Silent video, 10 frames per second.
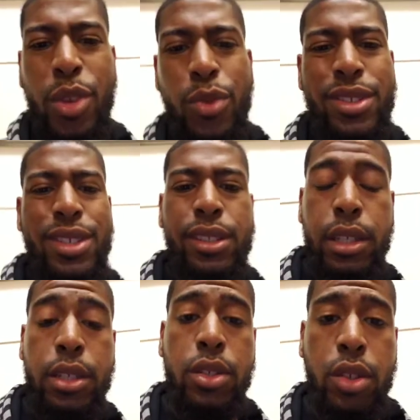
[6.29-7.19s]
And once again,
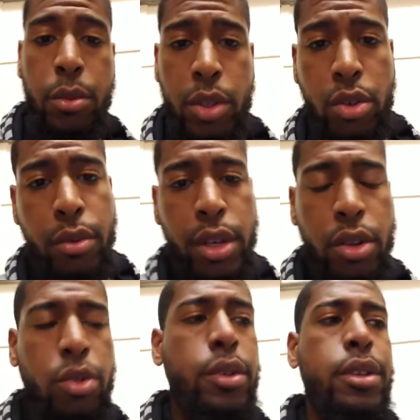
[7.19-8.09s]
ladies and gentlemen, you already
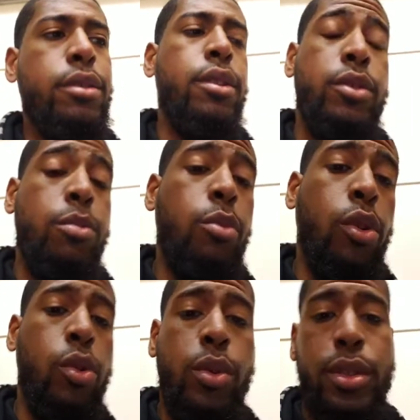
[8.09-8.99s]
know who it is. It is your
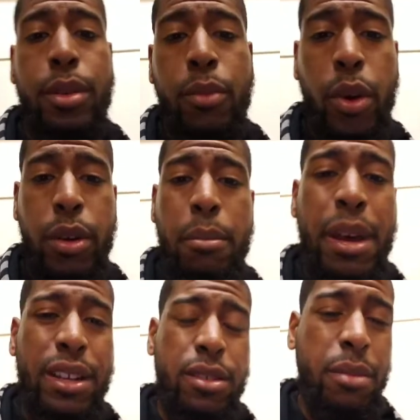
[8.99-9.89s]
boy Louis, and welcome
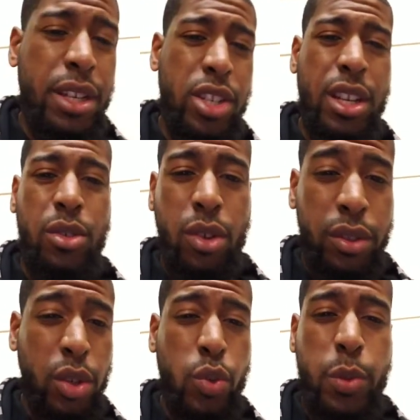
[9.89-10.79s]
back to my channel
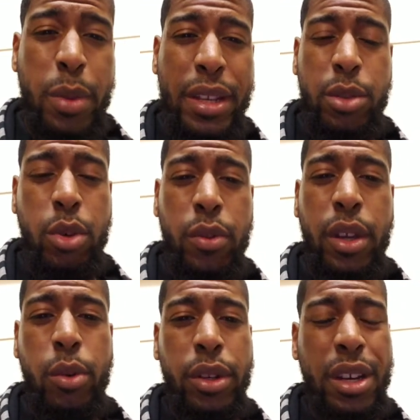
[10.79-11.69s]
on the Louis Basketball
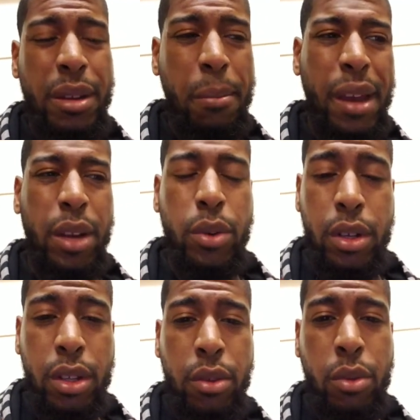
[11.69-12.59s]
Network. I am back
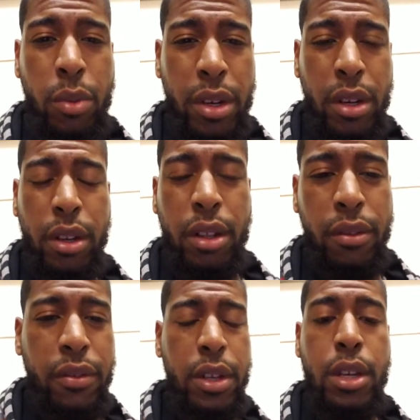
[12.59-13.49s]
with another one with another
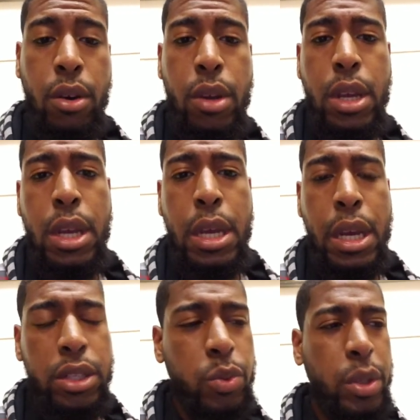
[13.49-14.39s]
video.
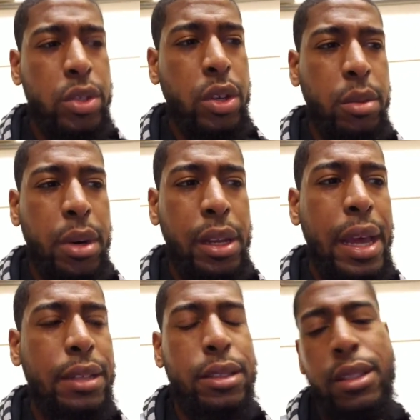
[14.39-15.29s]
I just want to talk about
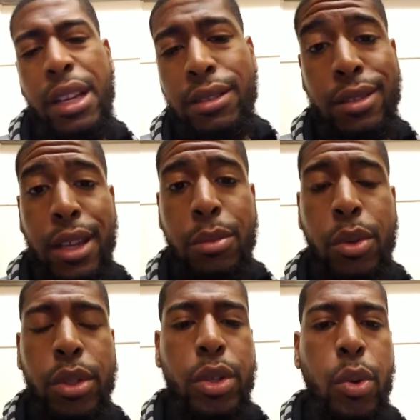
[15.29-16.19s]
last night's
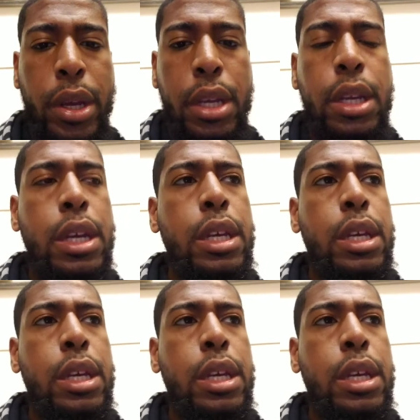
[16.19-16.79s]
game really quick.